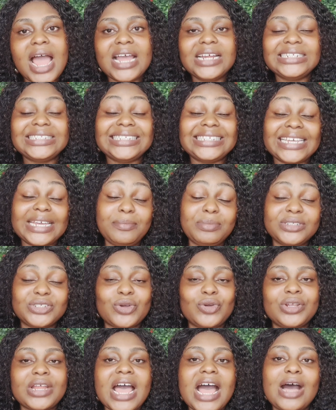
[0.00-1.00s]
tips
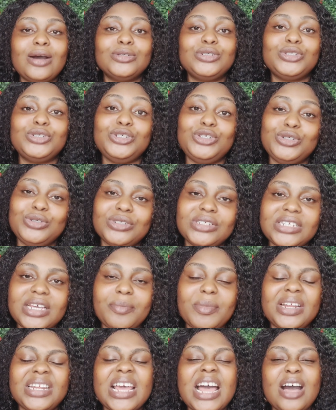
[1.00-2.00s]
on how to use
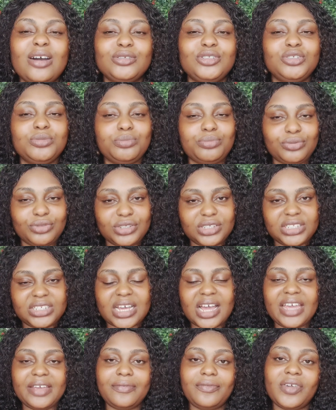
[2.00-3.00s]
them and how to boost
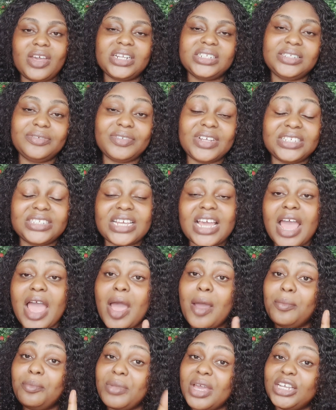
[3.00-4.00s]
their effectiveness.
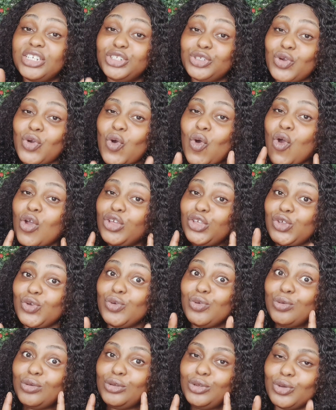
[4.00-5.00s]
Make sure
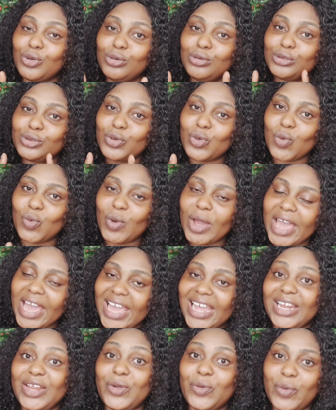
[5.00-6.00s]
you don't go
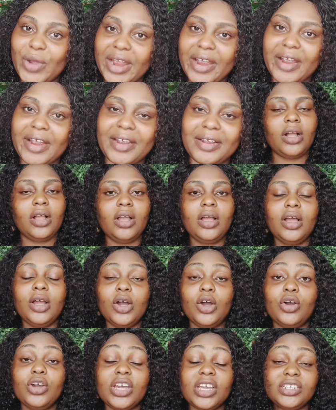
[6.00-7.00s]
anywhere.
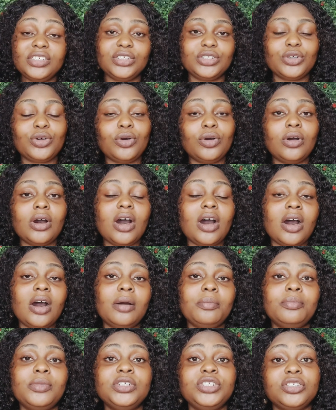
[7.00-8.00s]
Okay, so
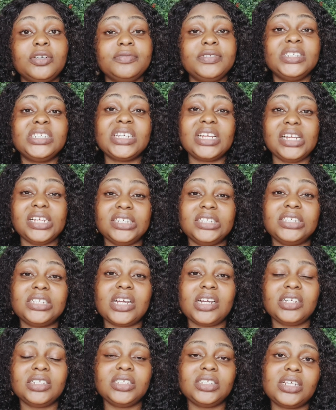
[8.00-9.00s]
most of these
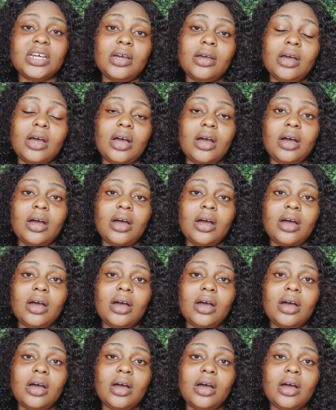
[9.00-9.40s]
cleansers that